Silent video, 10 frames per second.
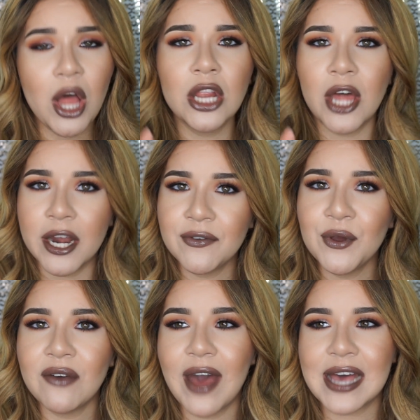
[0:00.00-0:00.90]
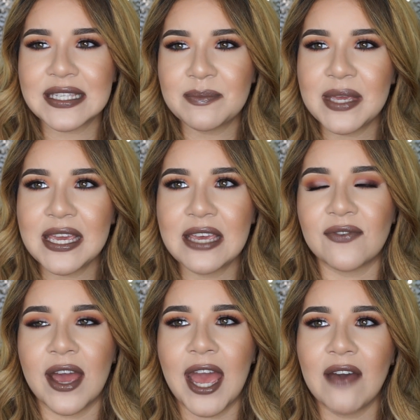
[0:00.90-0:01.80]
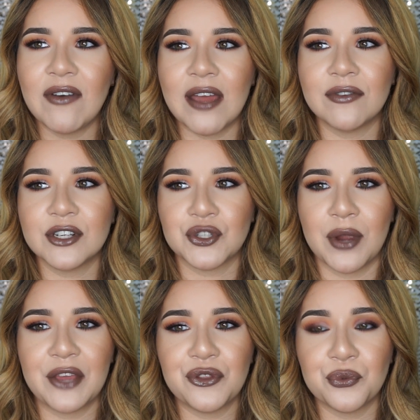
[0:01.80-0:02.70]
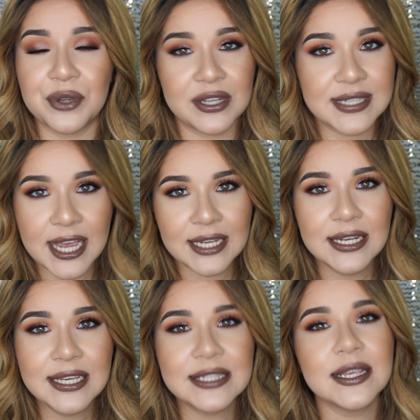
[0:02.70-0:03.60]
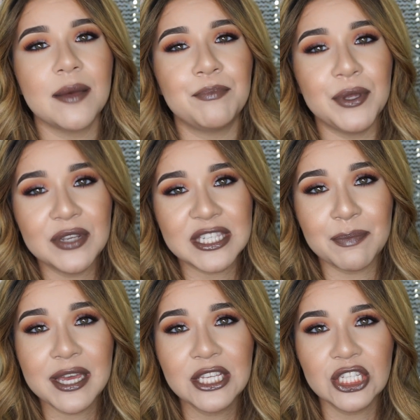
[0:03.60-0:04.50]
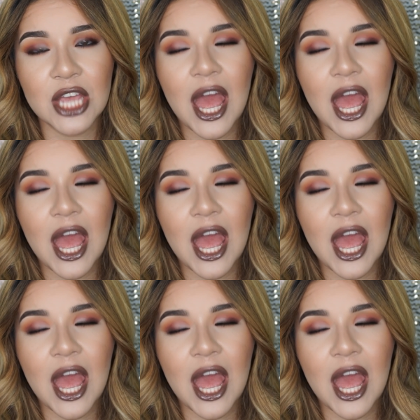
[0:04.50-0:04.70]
a lot of you have asked me if I have ever tried the Real Techniques beauty sponge.